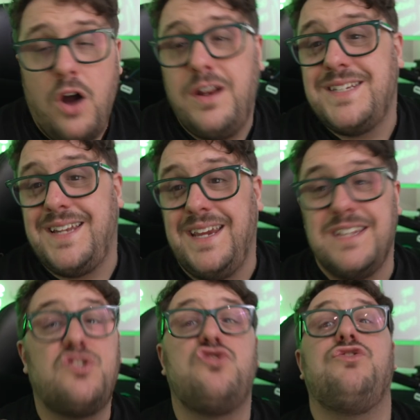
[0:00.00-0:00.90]
Honestly,
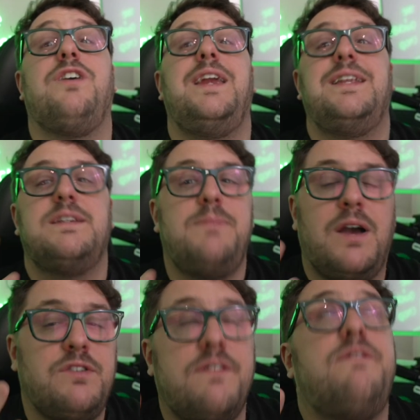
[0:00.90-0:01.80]
it's great to be
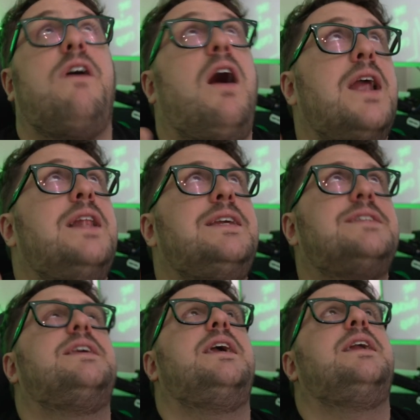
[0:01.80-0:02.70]
able to finally
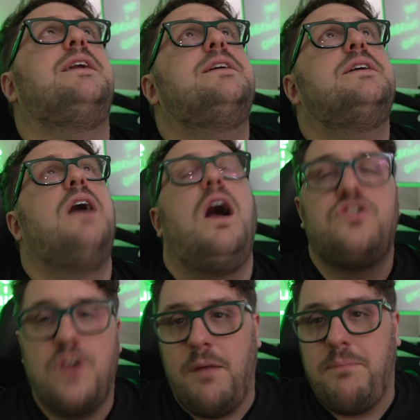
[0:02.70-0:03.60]
see a
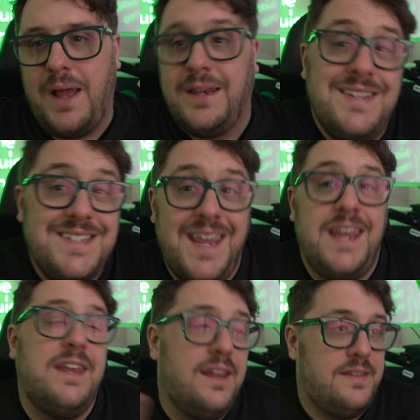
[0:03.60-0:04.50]
trial balance
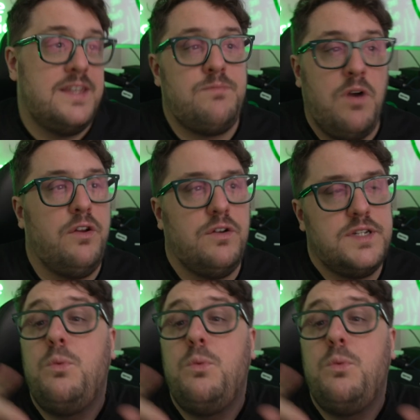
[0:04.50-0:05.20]
in this product.